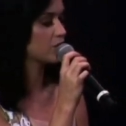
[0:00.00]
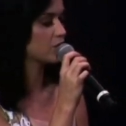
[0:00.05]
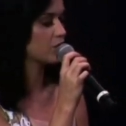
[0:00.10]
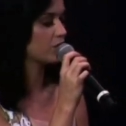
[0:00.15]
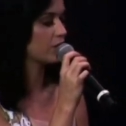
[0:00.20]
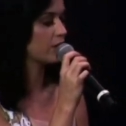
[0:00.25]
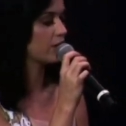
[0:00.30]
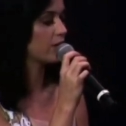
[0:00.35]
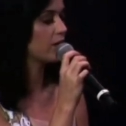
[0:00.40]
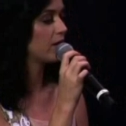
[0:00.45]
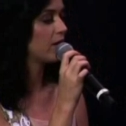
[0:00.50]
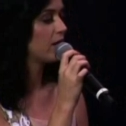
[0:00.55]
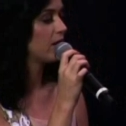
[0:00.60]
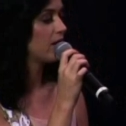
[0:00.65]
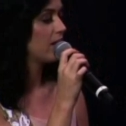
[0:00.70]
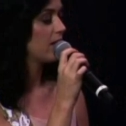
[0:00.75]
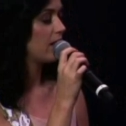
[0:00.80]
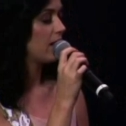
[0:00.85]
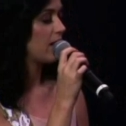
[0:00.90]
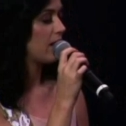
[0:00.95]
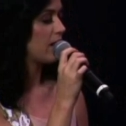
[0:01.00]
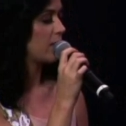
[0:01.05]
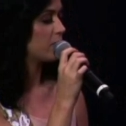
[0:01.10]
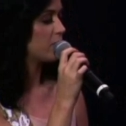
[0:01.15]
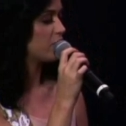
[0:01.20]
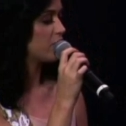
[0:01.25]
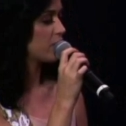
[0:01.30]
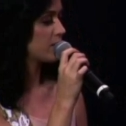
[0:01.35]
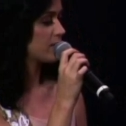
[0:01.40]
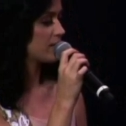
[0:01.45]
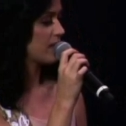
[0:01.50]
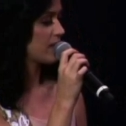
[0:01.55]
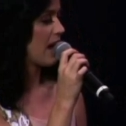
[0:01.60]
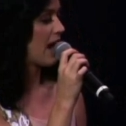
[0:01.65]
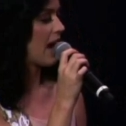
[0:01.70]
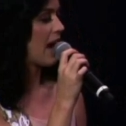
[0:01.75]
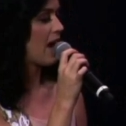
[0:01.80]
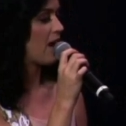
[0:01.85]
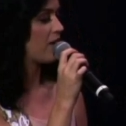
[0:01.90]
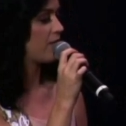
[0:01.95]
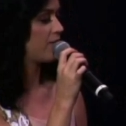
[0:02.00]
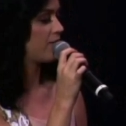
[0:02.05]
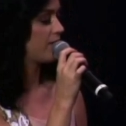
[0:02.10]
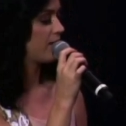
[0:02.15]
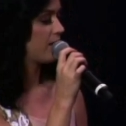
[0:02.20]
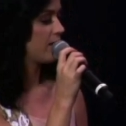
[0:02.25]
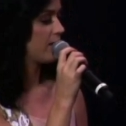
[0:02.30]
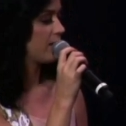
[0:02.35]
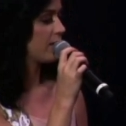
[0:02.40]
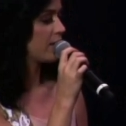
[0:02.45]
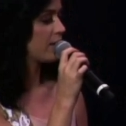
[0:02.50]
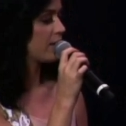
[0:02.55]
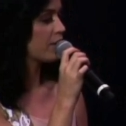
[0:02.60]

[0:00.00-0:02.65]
children um, just have the